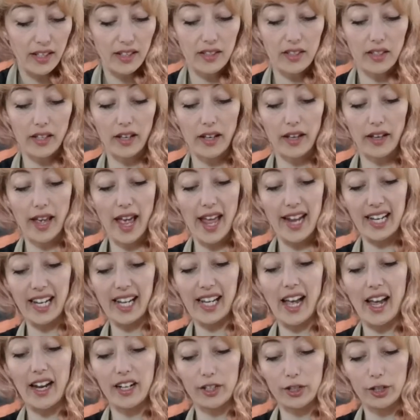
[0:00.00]
into any
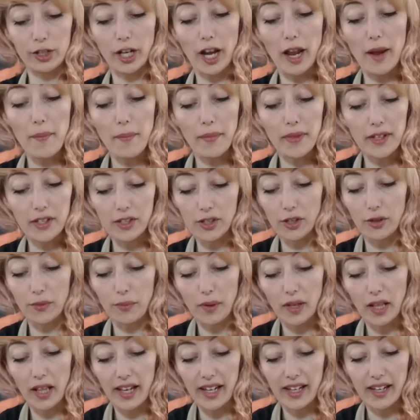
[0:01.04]
kind of shape. This could
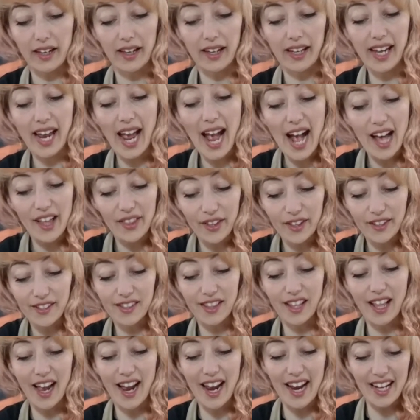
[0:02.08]
be like a cat that's
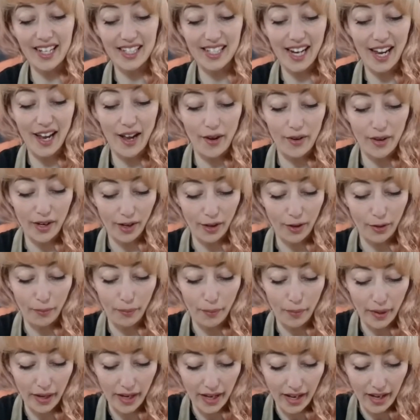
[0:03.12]
lying down. It could
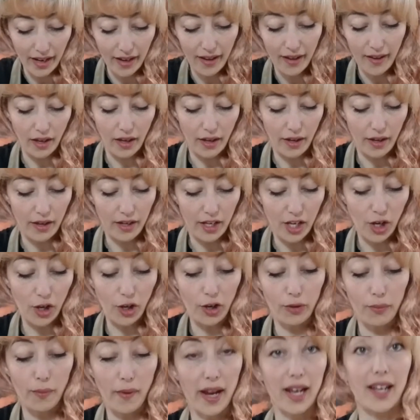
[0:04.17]
be, you
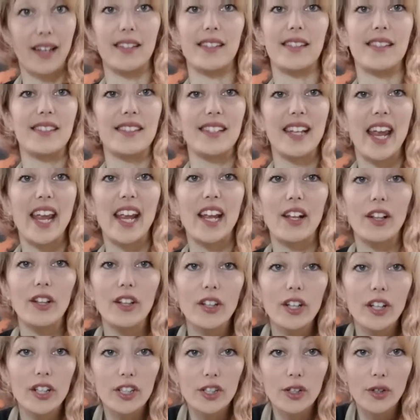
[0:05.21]
could make a snail
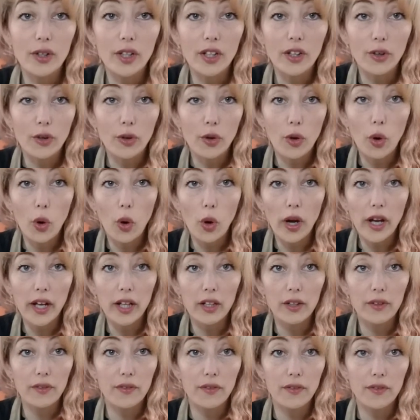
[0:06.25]
and do a little
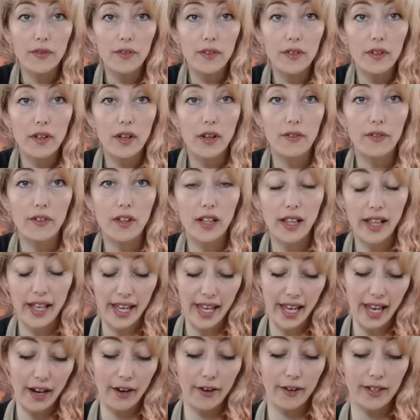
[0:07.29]
coil of clay
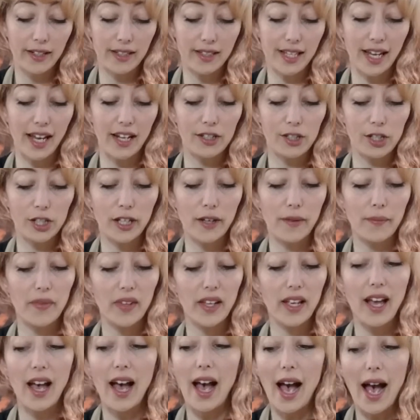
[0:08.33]
here and attach it.
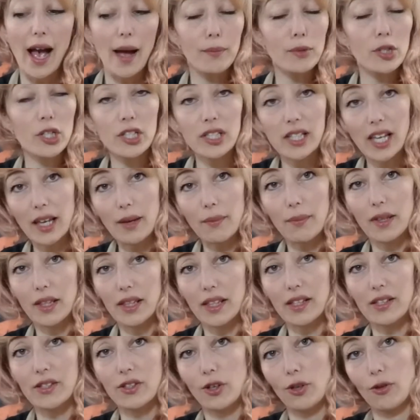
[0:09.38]
I'm just keeping
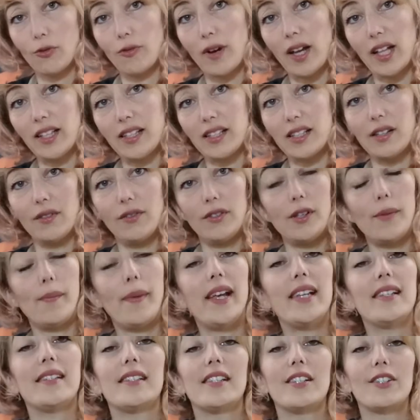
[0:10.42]
this all relatively
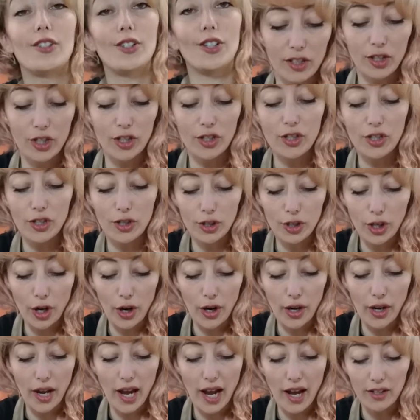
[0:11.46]
basic just to show
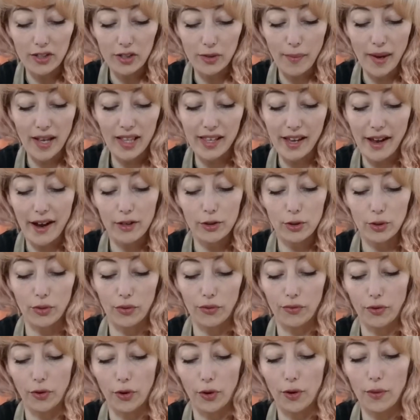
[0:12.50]
you how to make the actual
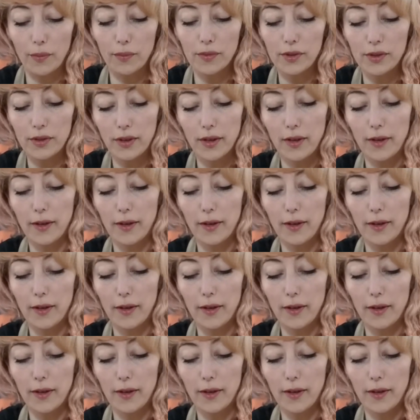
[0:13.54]
forms.